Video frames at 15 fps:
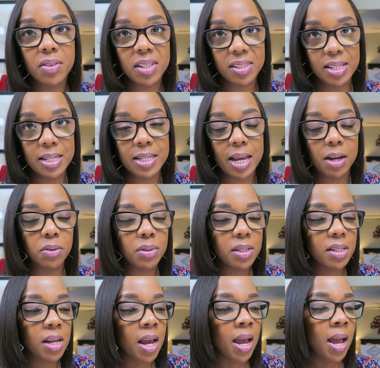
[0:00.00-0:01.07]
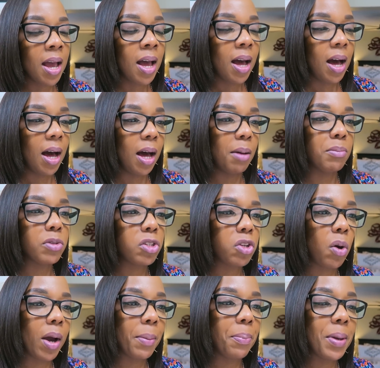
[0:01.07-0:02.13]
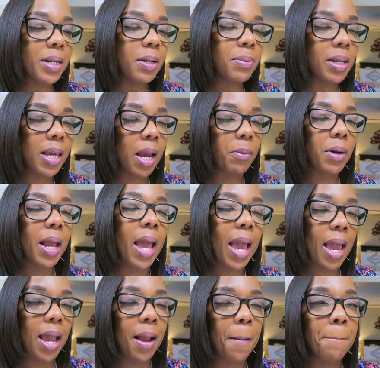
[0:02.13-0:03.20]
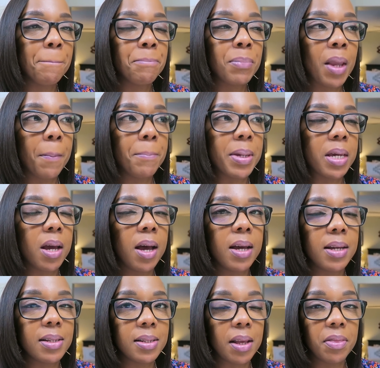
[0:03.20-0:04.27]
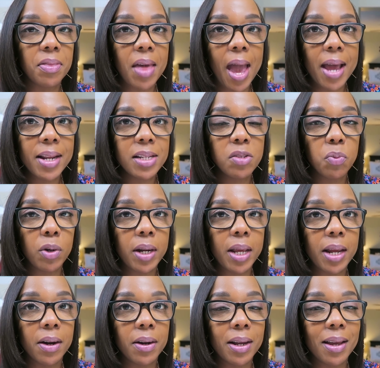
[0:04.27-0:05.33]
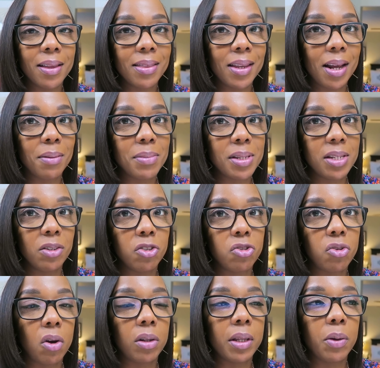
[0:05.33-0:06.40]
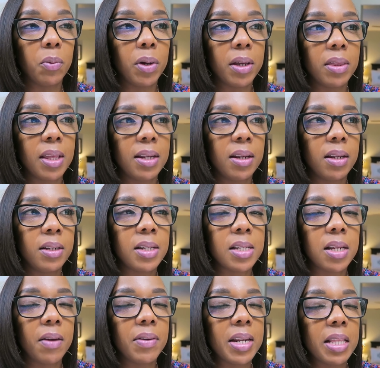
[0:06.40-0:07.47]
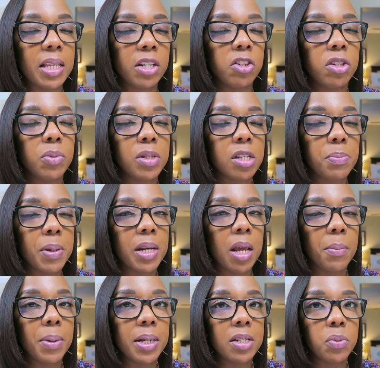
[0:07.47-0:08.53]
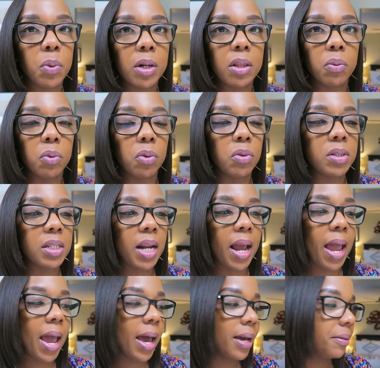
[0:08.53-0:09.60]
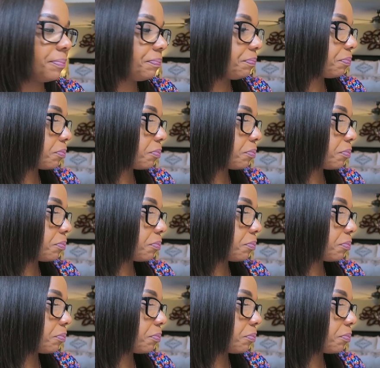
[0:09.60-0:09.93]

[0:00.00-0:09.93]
sit downs. So I picked up the camera because that is one area that I'm still struggling with, and it doesn't have anything to do with spending, but it's one of the rules that I had.